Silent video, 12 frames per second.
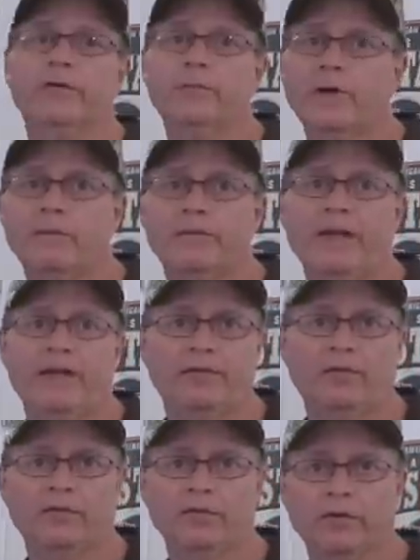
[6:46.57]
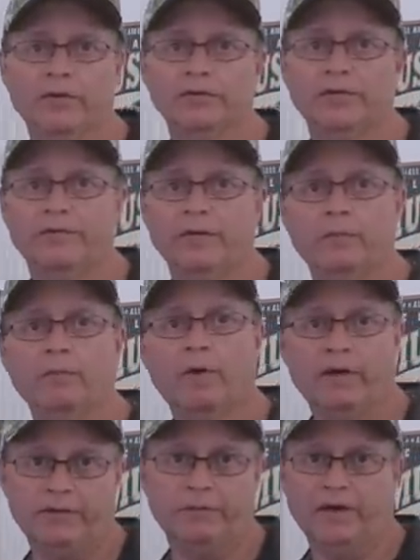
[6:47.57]
You probably have it on yours if you've been
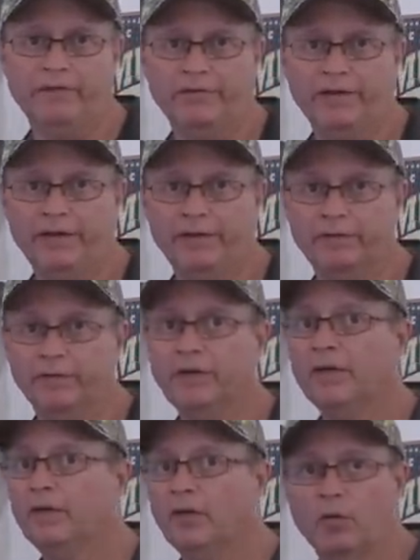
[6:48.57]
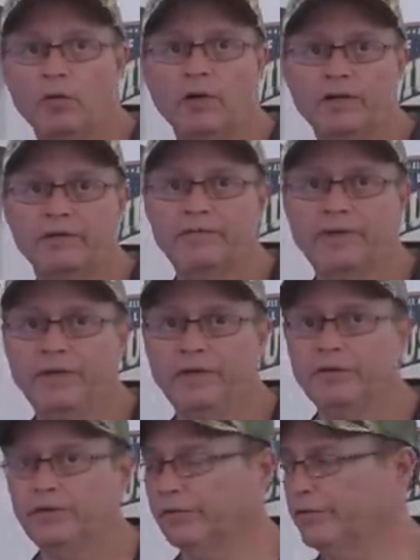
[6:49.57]
watching my videos or other
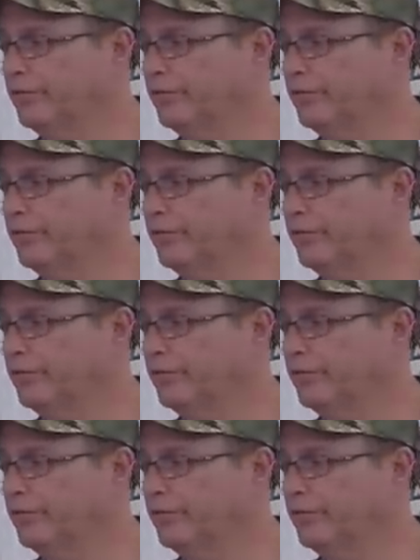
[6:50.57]
videos on